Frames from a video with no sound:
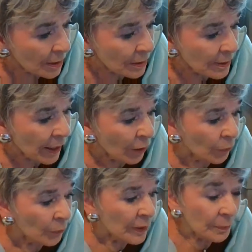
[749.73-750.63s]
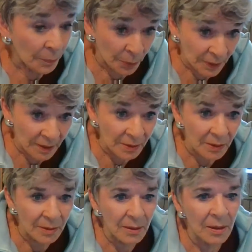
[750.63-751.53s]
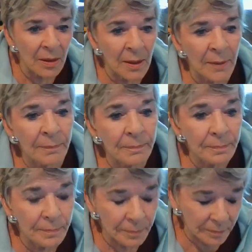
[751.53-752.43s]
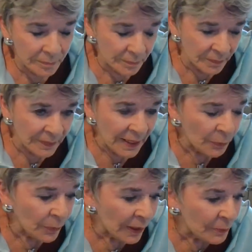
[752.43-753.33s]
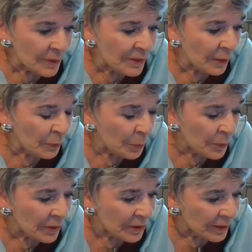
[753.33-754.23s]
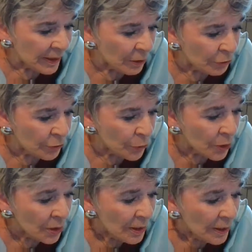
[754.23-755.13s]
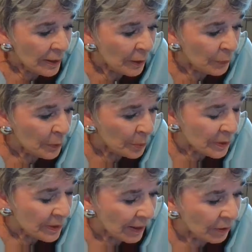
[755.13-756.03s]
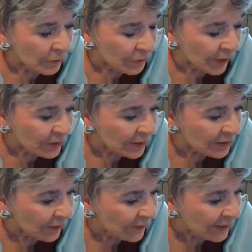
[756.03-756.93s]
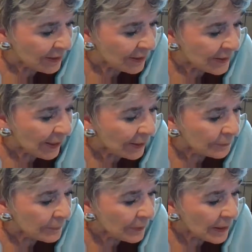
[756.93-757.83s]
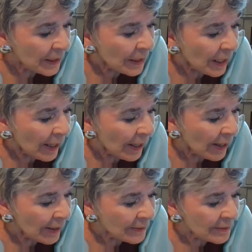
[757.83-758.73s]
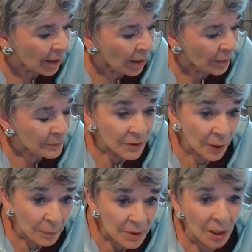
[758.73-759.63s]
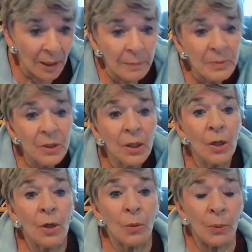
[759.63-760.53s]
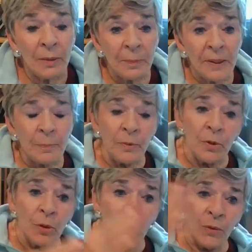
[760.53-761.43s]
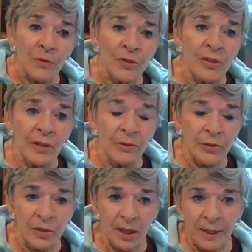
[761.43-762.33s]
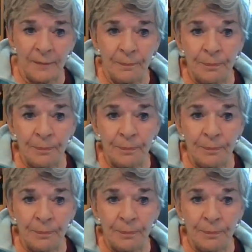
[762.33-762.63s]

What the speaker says: Now, we breathe, like we said, we breathe into the count of 4, and we breathe out 5, 6, 7, 8, 9, 10. And sometimes when people go over to the other side,